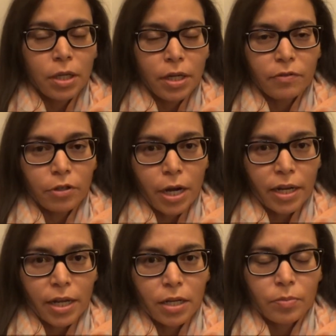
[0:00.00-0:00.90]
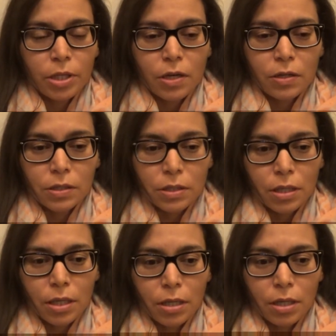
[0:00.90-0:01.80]
ever again because
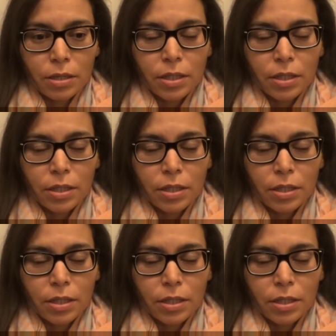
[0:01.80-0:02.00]
uh,